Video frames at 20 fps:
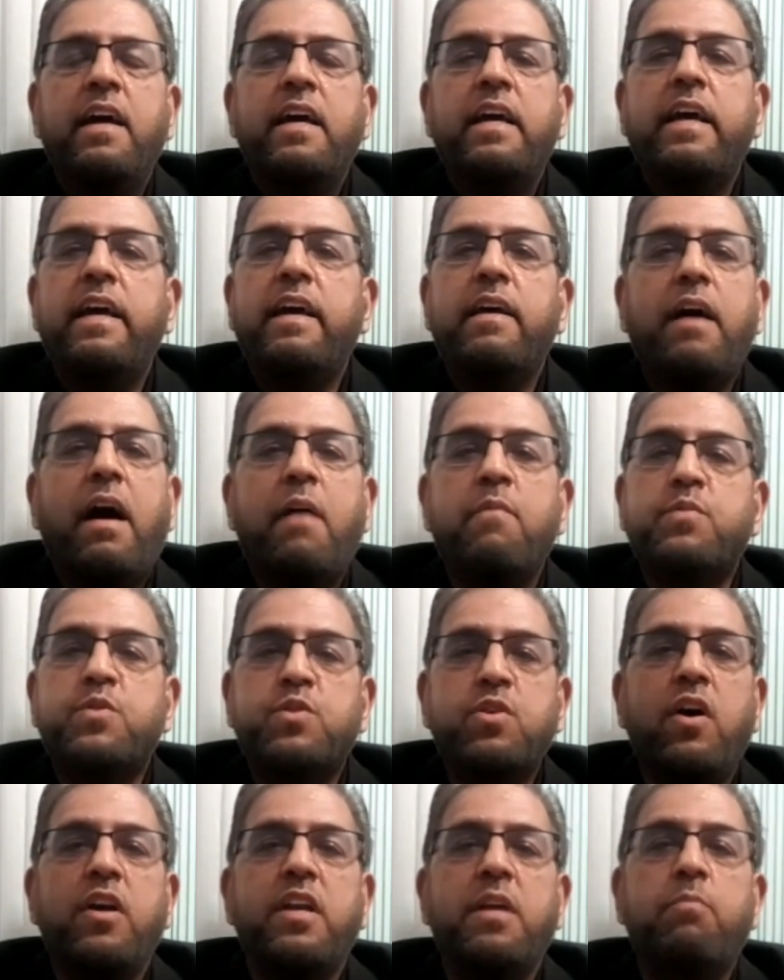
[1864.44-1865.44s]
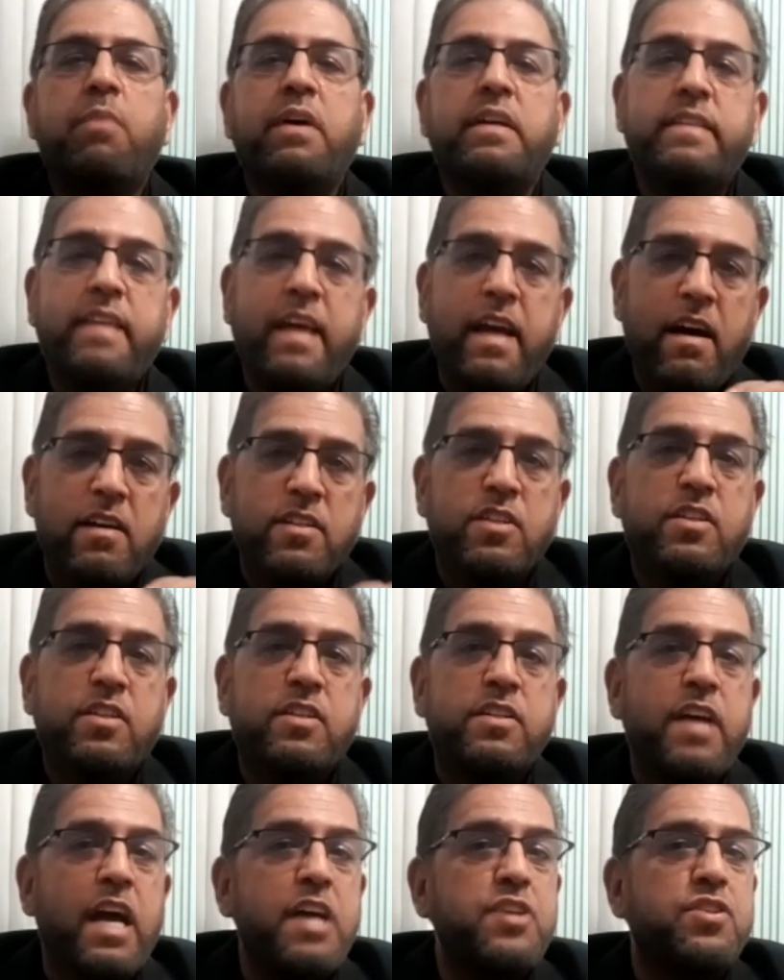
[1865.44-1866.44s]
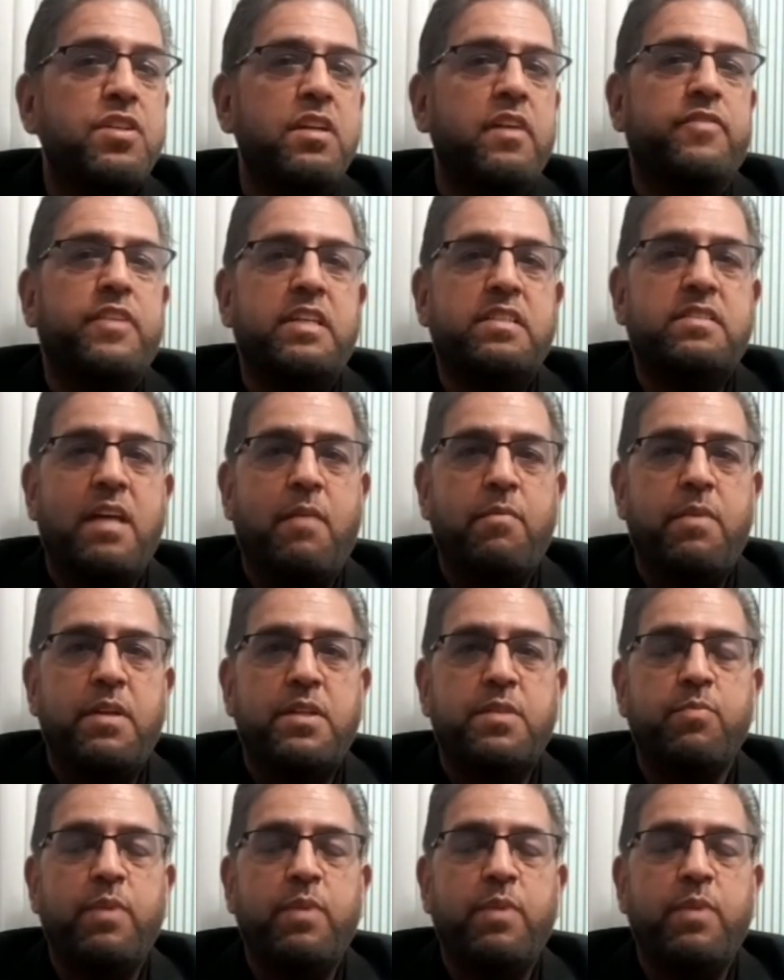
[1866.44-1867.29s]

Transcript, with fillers: I'm sorry, but they are the creation of the establishment.